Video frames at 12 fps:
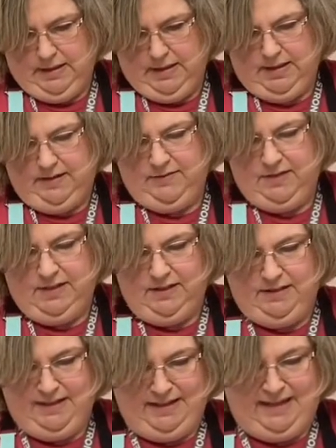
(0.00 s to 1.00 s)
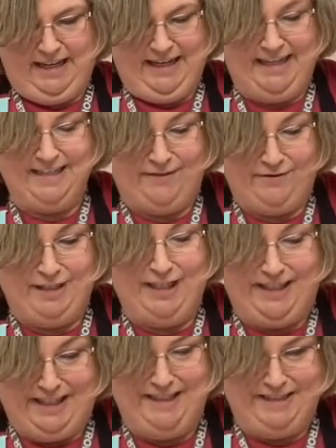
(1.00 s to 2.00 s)
of, I guess, of
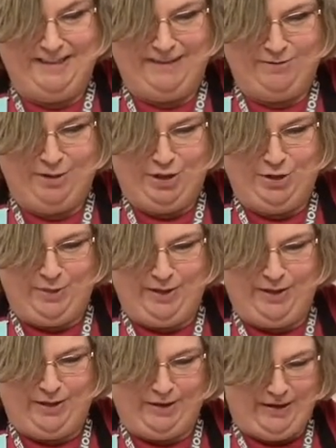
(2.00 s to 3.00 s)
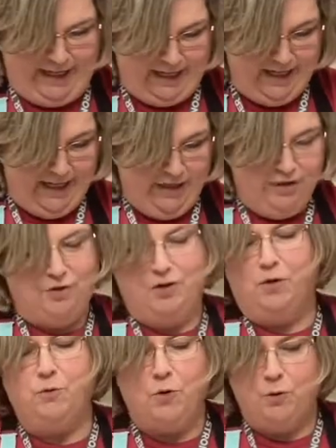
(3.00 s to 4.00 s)
doneness is what you would call that. You
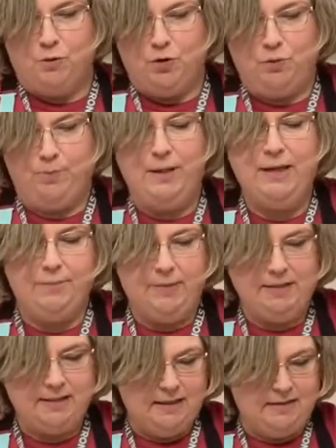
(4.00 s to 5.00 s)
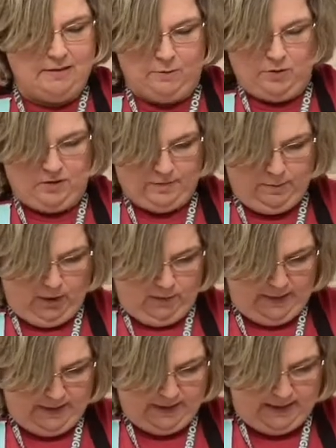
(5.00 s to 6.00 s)
don't want real big biscuits and real small
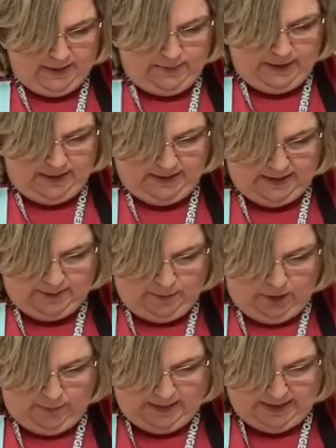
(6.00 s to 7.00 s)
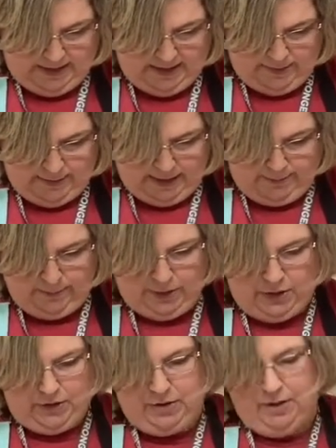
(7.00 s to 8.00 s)
biscuits because the small biscuits might
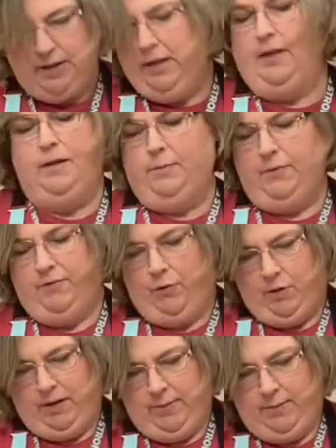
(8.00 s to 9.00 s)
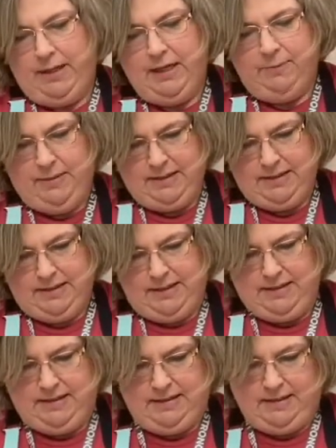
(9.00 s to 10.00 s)
burn before the big
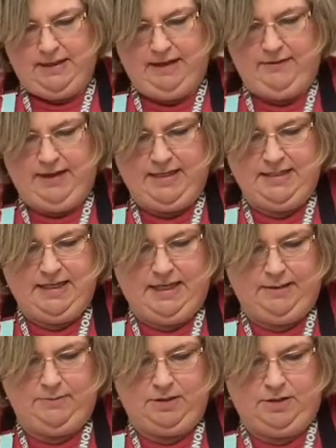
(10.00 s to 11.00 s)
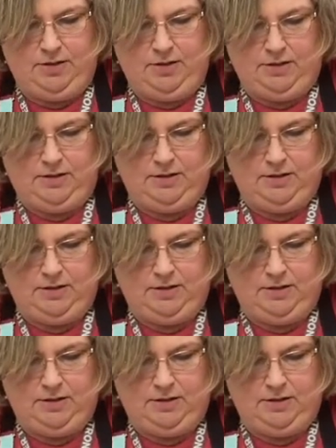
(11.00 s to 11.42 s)
biscuits have had time to cook.